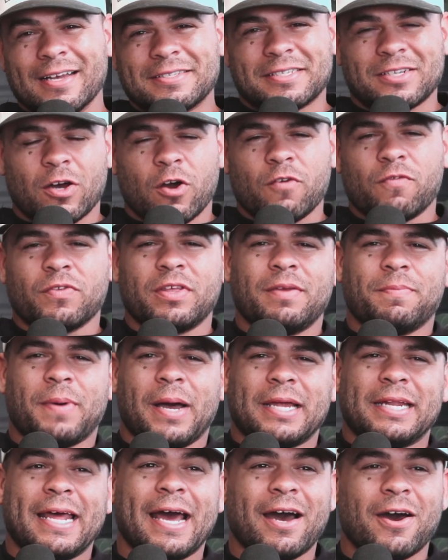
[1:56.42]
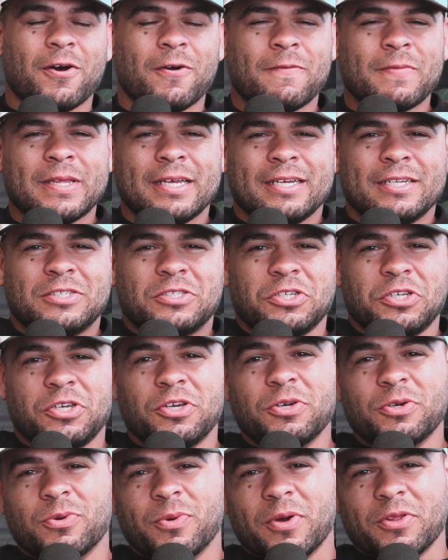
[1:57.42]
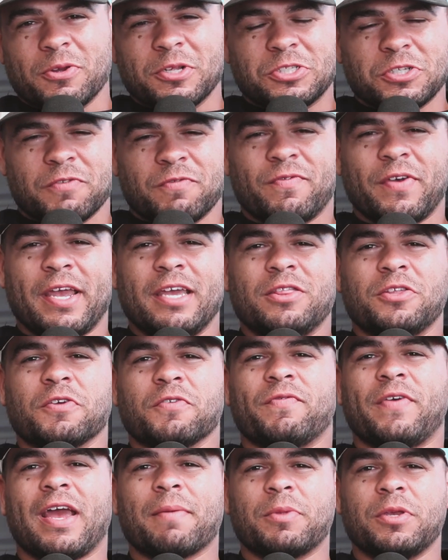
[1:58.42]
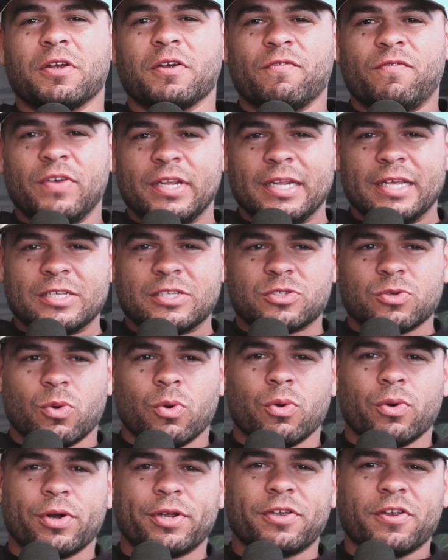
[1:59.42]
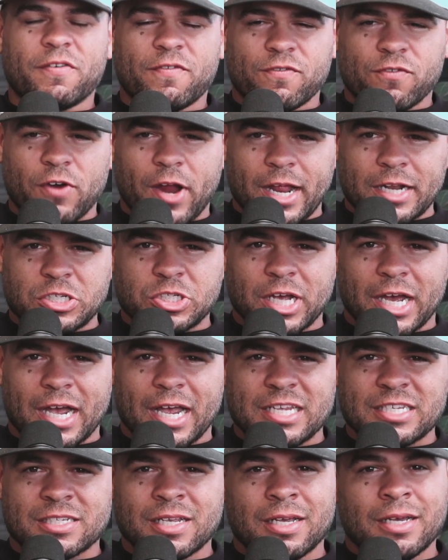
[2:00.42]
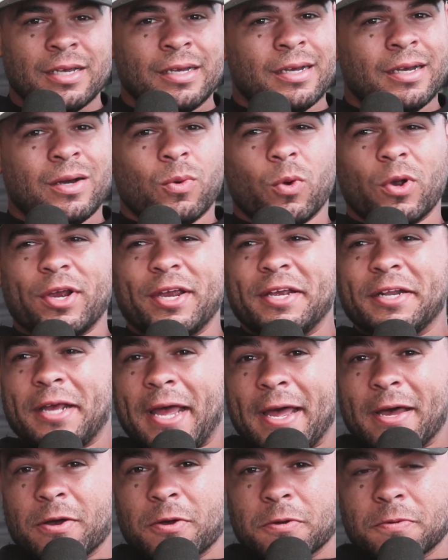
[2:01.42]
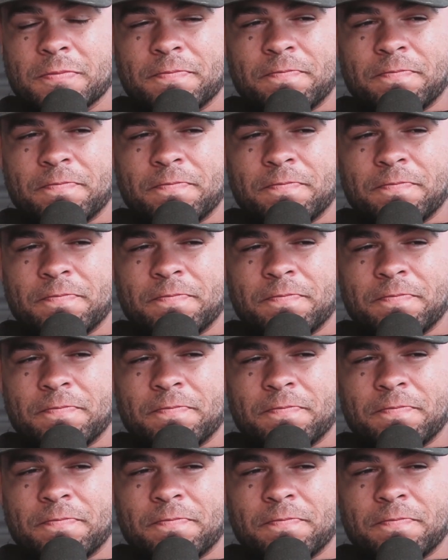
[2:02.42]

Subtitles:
and hopefully by now to you, whether it's your faith, your family, your fitness, or your franchise. We're here to help.